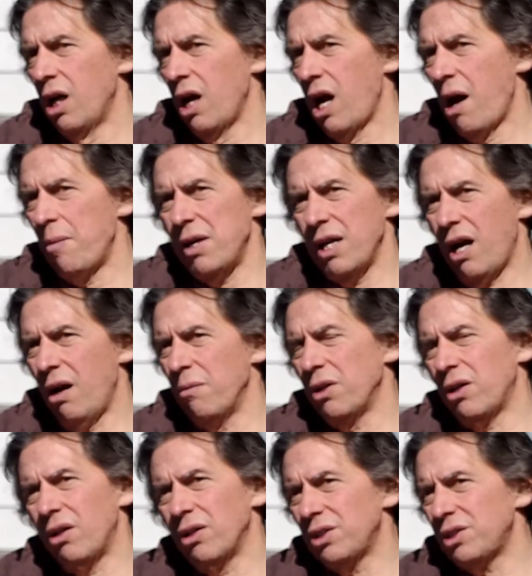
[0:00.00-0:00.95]

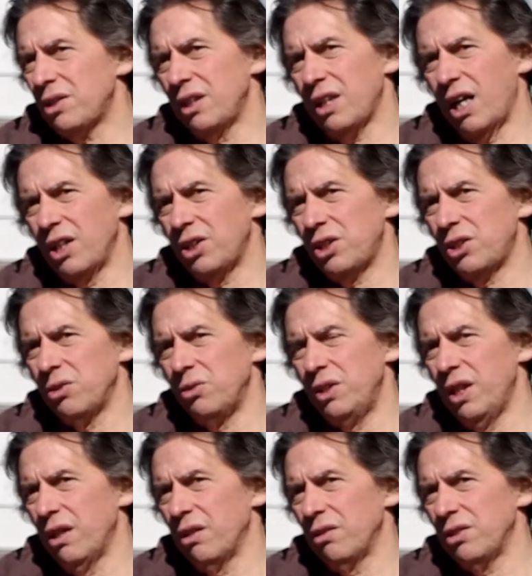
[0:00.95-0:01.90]
Honestly, I just stood
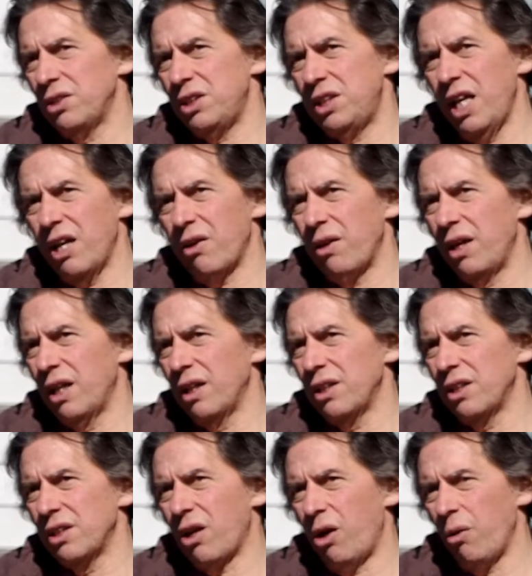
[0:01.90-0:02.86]
there staring at
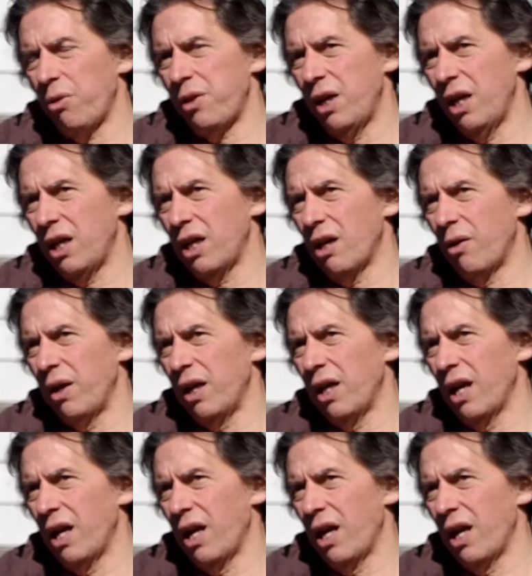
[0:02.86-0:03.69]
this whole thing going,